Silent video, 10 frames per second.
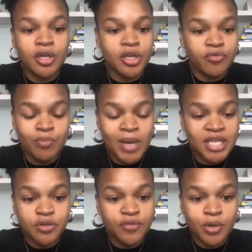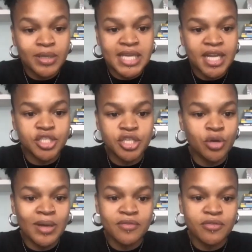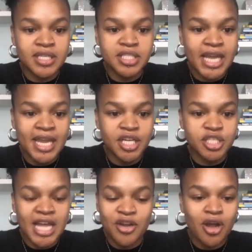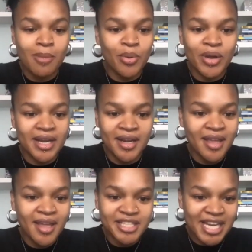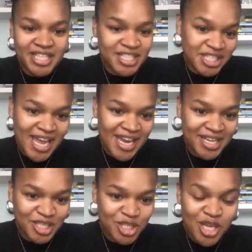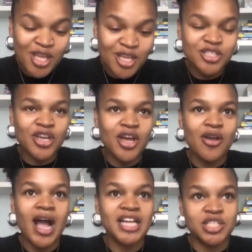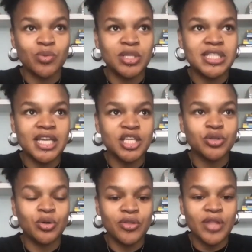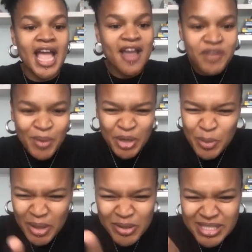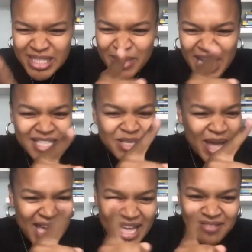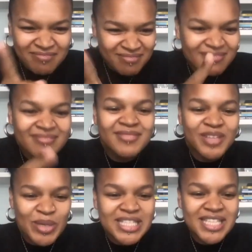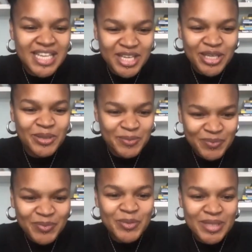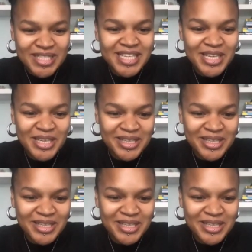a, place of real intention or whether it's change at gunpoint, change is change. So I just want to ensure that everyone who posted a black square, we see you. We see you.